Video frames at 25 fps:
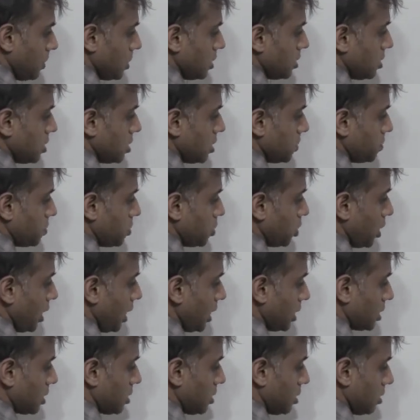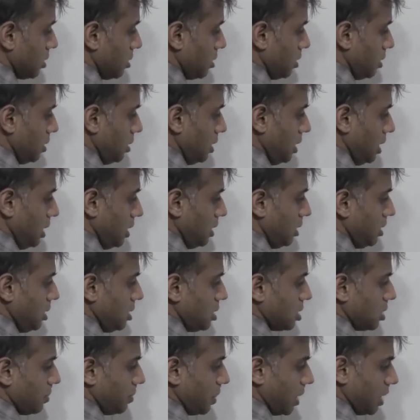subtract the
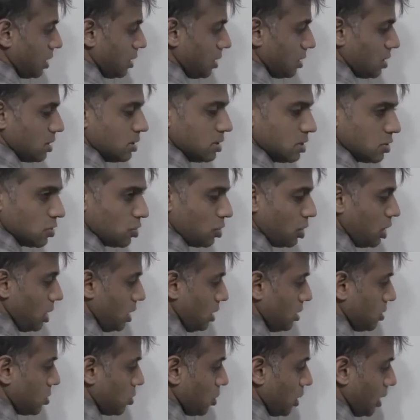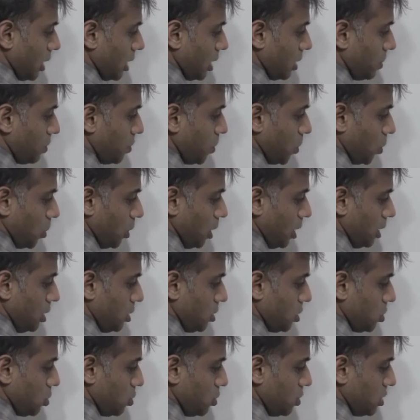integer part that is 3 so I get
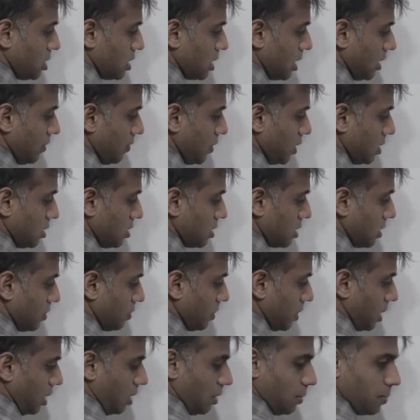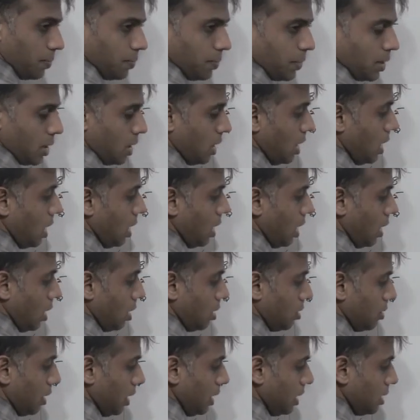0.27 something
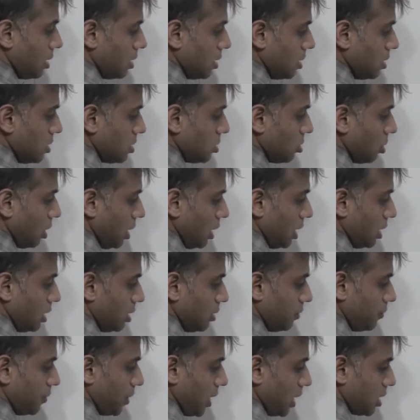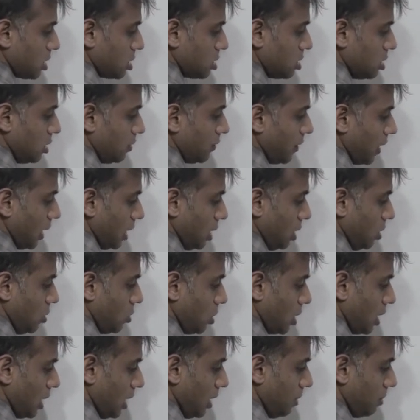right? So I get the fractional
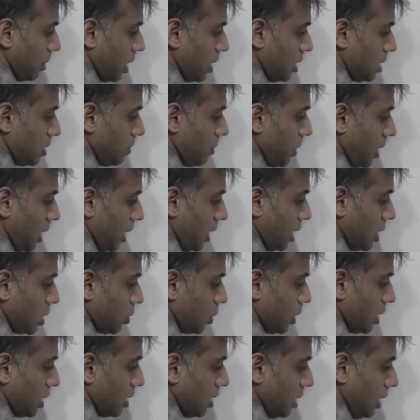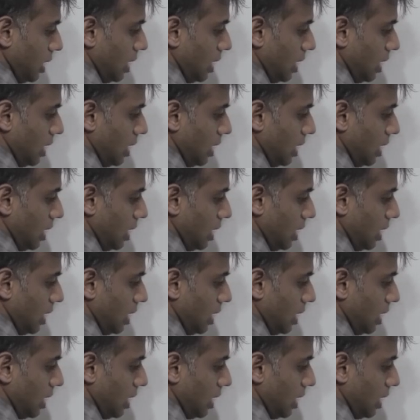value, I multiply it with